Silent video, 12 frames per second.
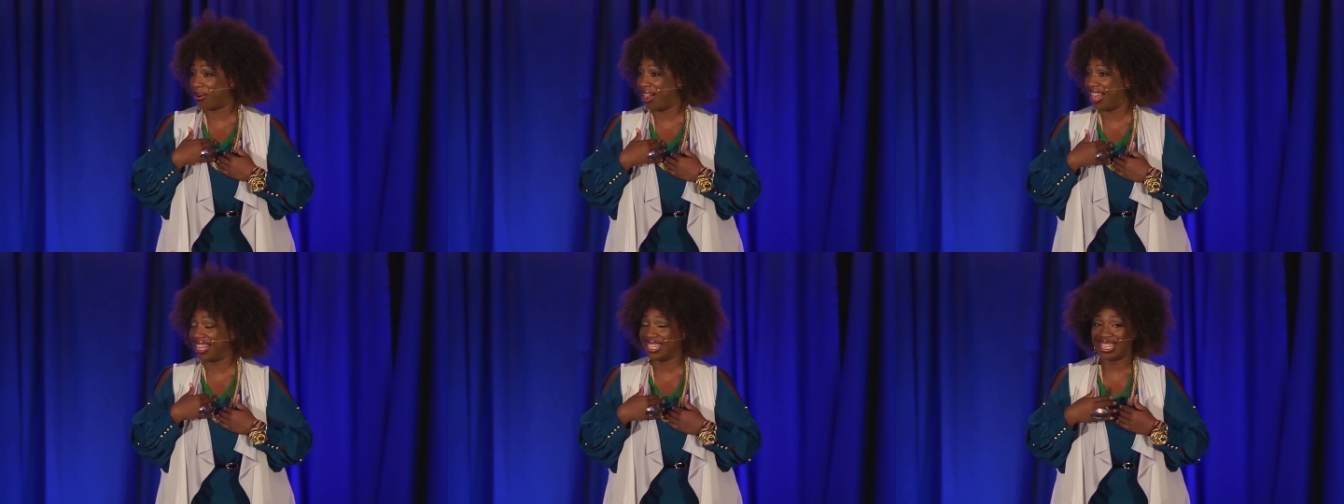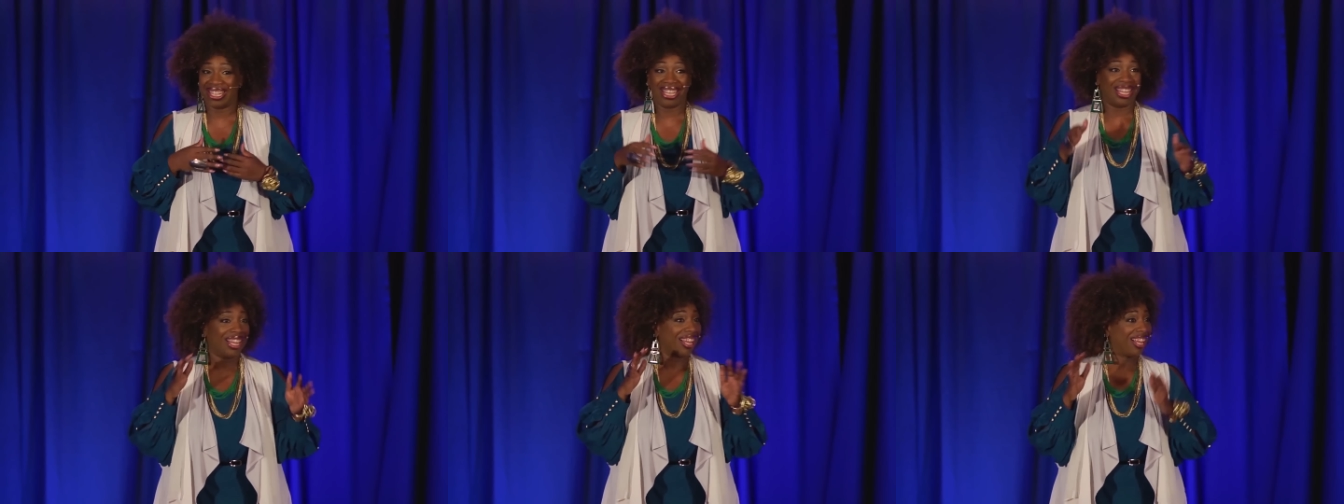one?
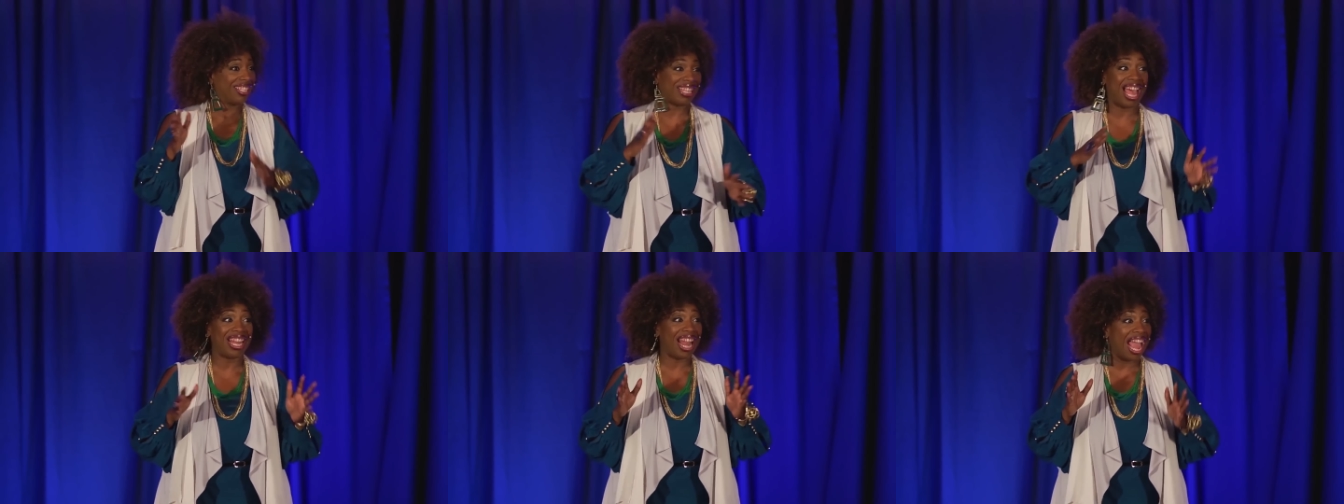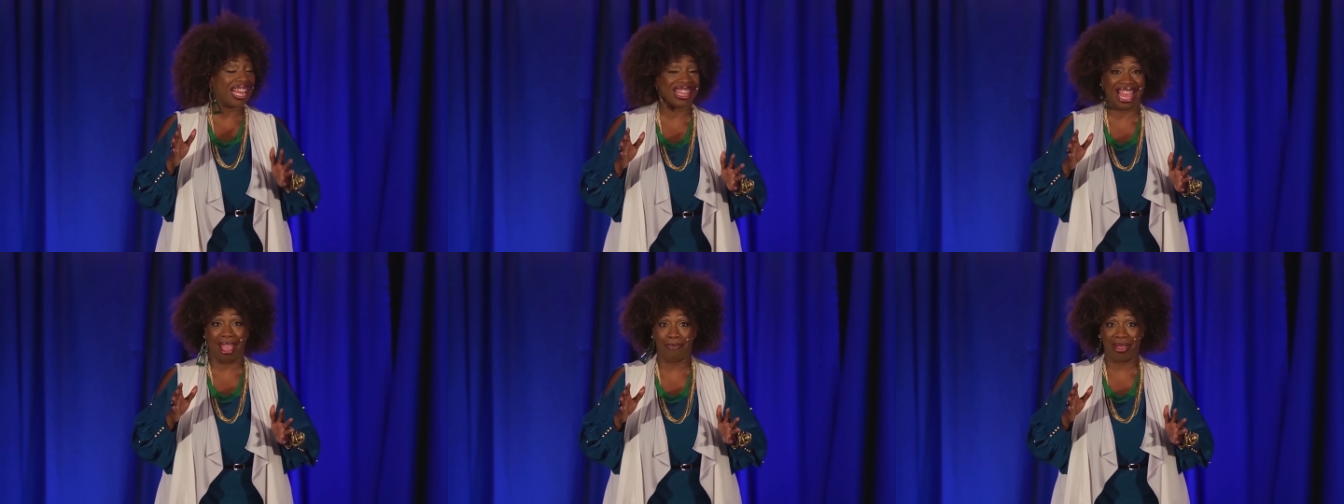Because I like
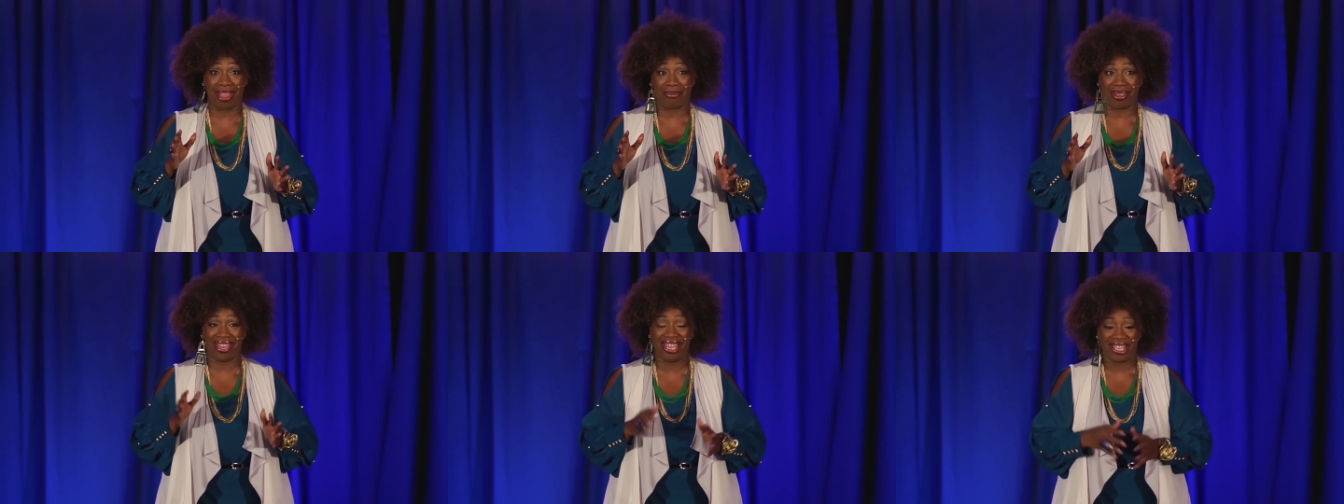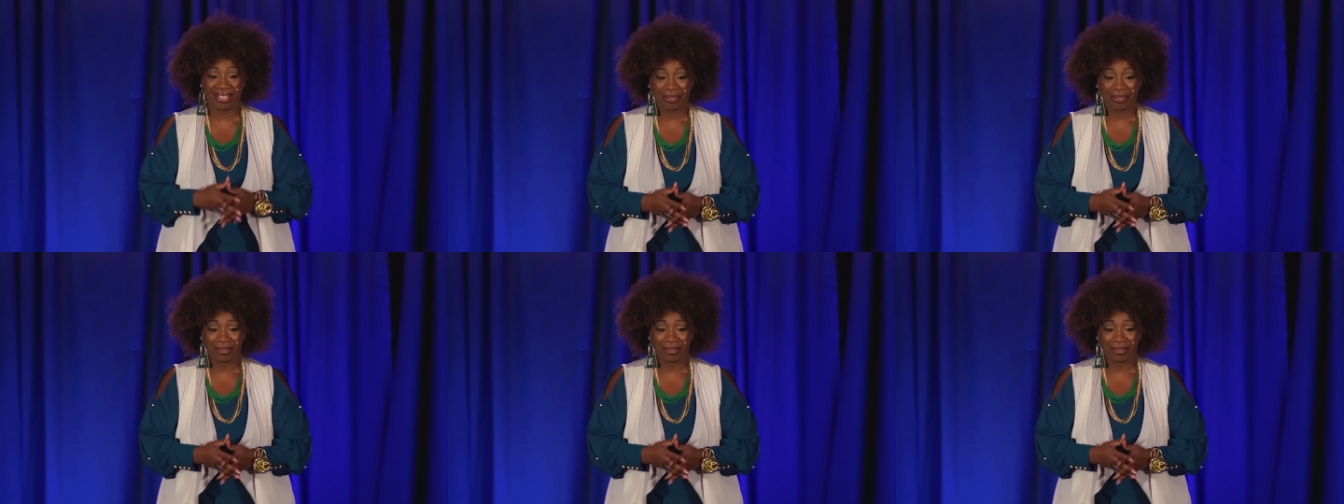that, baby.